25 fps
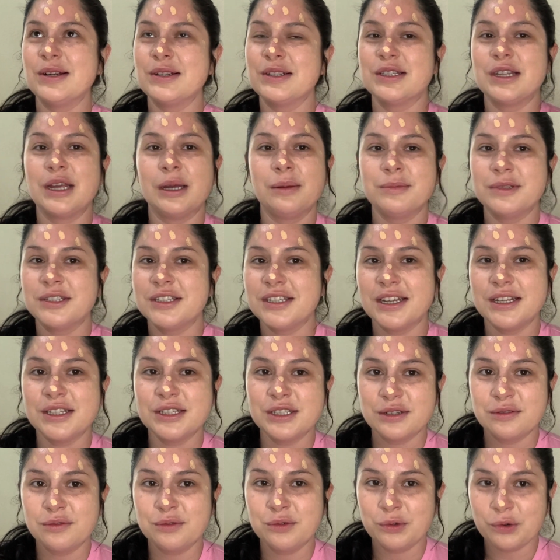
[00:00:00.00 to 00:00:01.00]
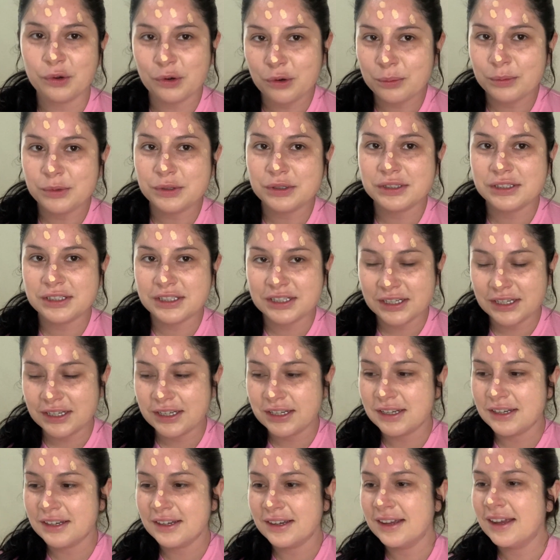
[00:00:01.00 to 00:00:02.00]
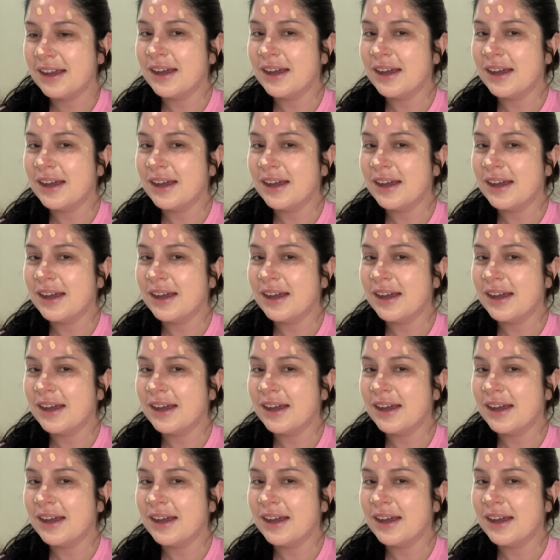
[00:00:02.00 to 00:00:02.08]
some sense of normalcy